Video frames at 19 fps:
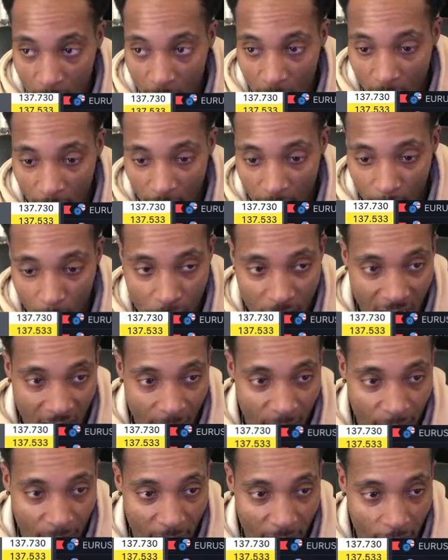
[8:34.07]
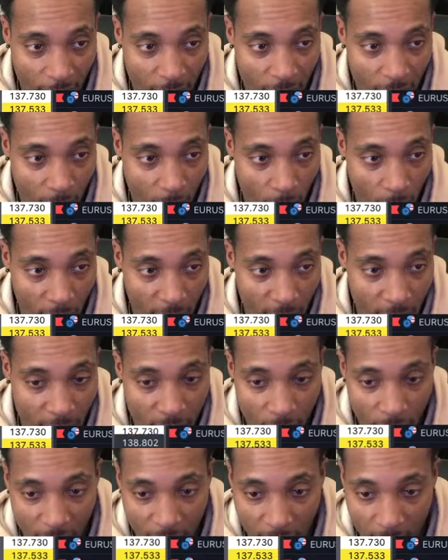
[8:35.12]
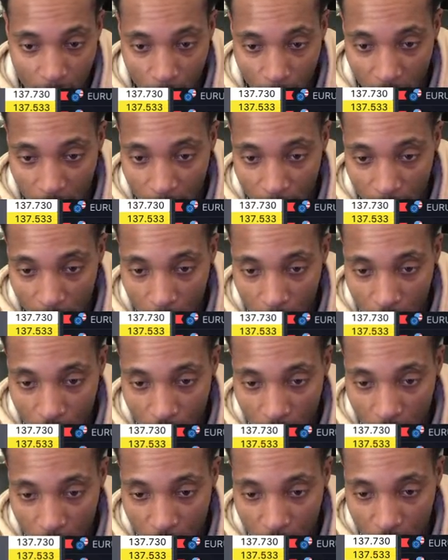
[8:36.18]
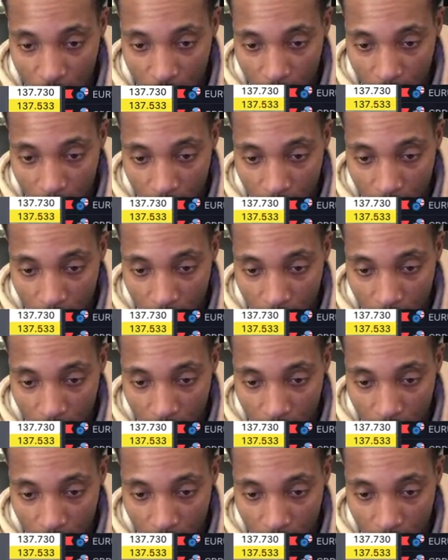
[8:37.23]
the most common pattern in the market. So we had a break below structure,